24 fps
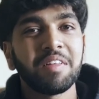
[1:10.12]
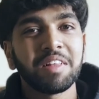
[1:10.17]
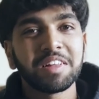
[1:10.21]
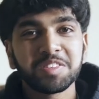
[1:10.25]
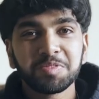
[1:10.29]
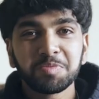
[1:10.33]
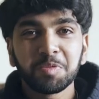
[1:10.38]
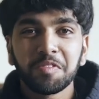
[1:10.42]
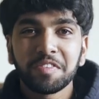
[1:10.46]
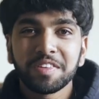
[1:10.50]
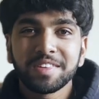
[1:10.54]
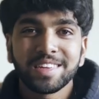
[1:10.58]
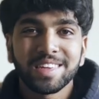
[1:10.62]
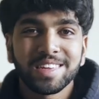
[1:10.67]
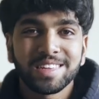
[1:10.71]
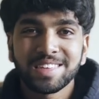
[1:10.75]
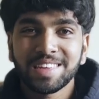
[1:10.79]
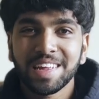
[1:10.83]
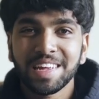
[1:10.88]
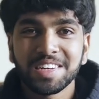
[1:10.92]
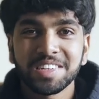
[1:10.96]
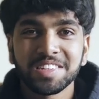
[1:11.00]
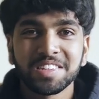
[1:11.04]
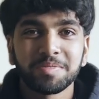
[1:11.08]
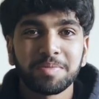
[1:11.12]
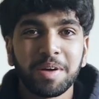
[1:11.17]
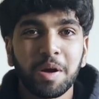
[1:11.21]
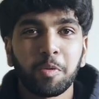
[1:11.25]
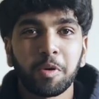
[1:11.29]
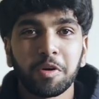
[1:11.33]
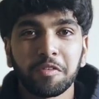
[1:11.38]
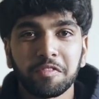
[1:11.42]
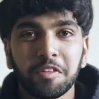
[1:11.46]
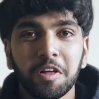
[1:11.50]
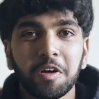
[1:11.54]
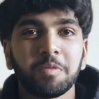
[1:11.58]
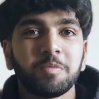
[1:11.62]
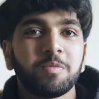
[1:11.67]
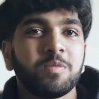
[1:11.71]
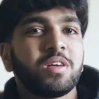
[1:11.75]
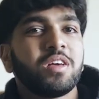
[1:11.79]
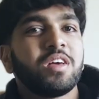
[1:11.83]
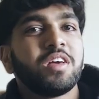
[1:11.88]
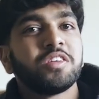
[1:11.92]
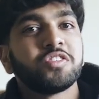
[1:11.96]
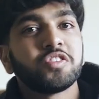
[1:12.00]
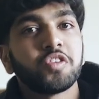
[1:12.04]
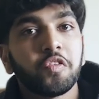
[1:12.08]
let's move into the stages of my workflow.
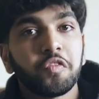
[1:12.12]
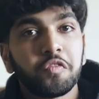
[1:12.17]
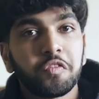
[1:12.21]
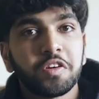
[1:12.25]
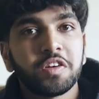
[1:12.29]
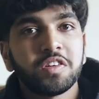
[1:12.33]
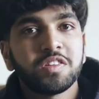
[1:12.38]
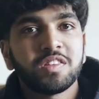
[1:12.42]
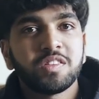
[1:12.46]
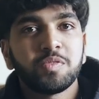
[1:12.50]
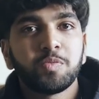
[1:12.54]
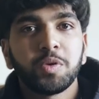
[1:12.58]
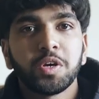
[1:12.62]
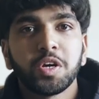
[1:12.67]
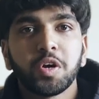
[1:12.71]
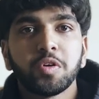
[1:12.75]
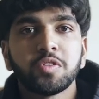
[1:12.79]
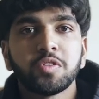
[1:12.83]
So first, we go